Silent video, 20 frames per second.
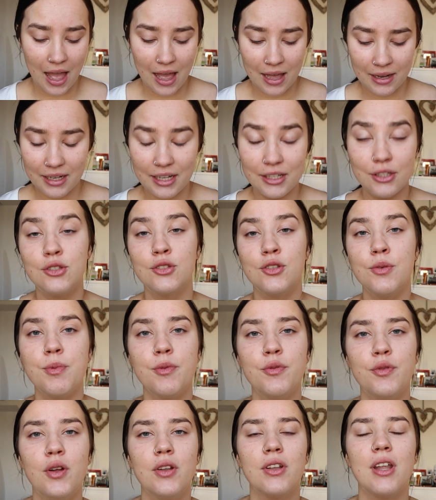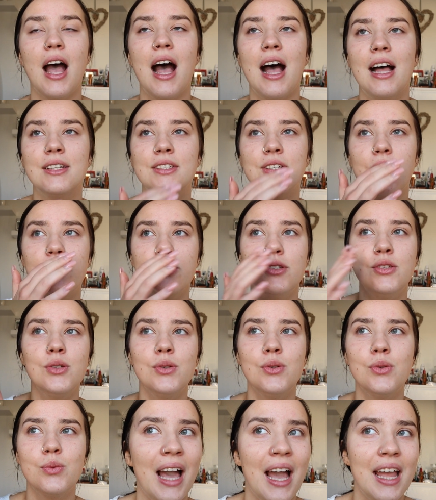and it's super fun. And
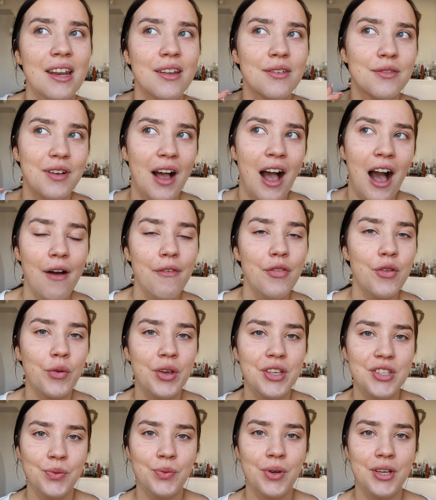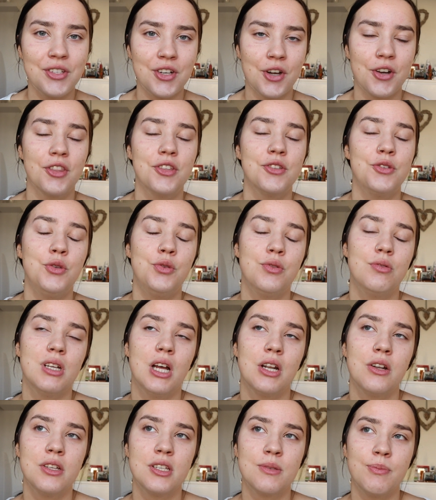also kind of half the reason why I started this YouTube
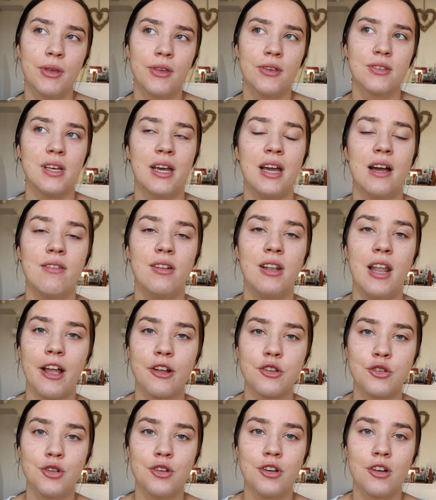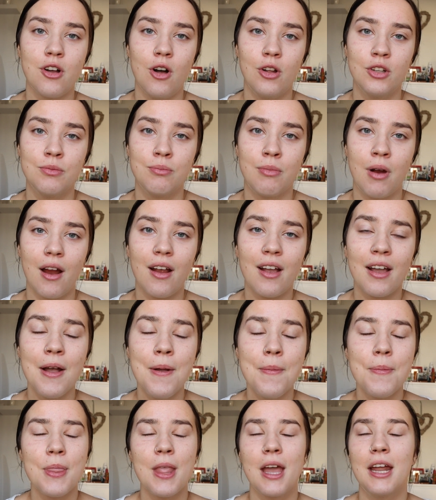channel is because I have a lecturer called Mark
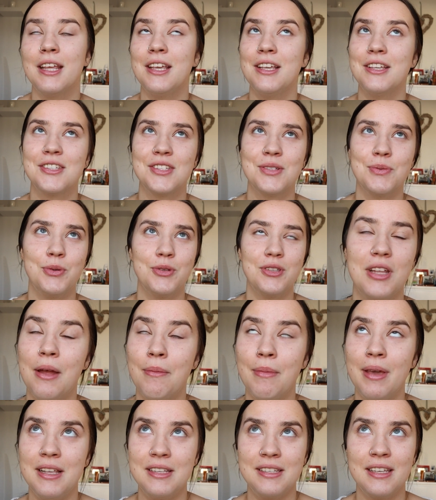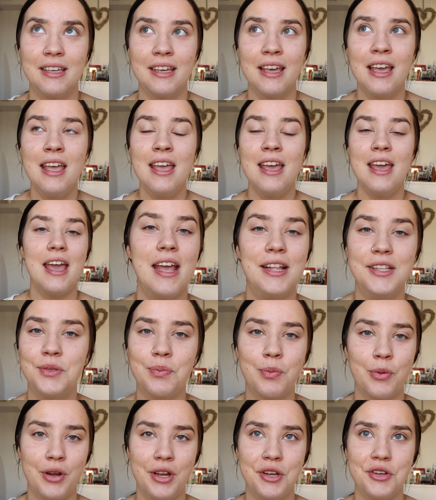and he is the most amazing,
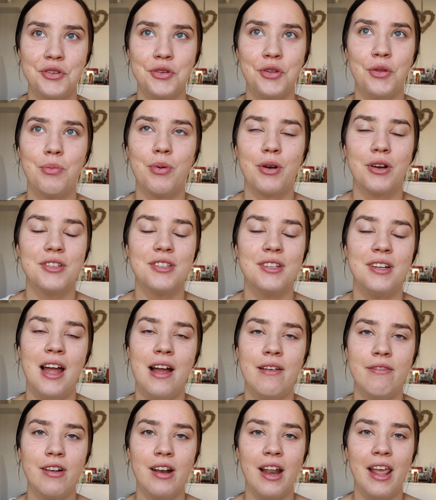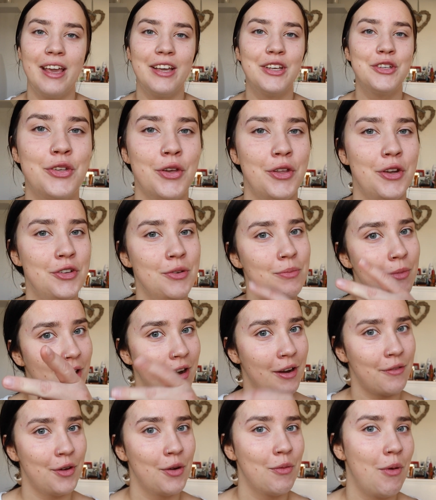inspirational person ever. Like, shout out to
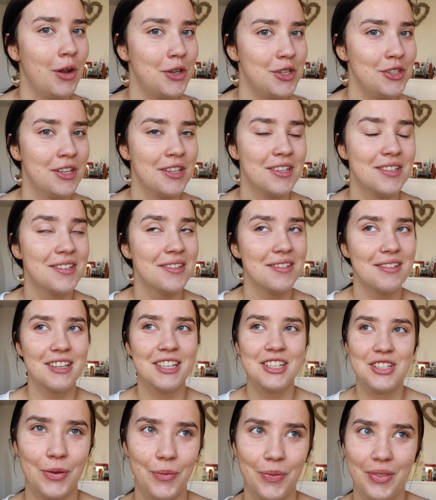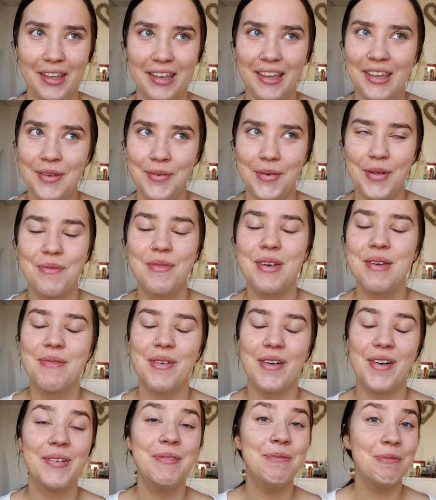Mark if you're watching this. Don't think he will be,
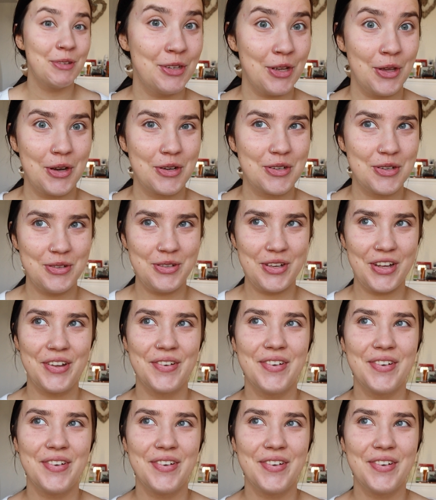but shout out to you